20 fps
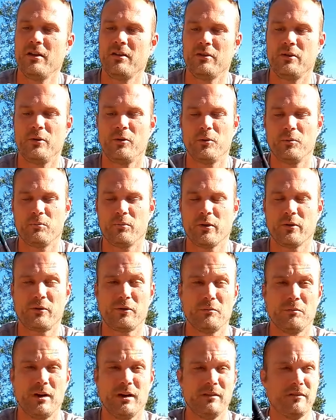you push
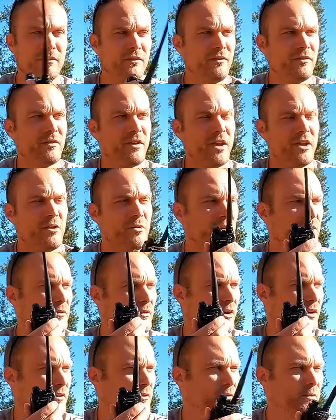some buttons, and you can
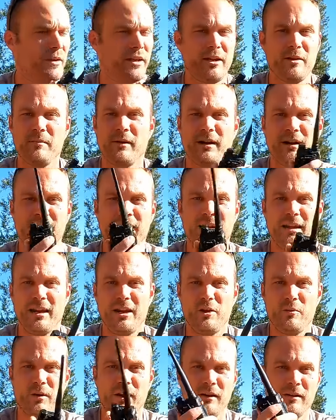talk to anybody,
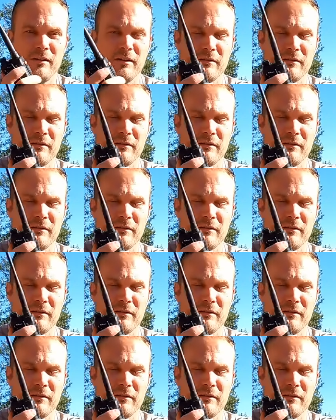anywhere.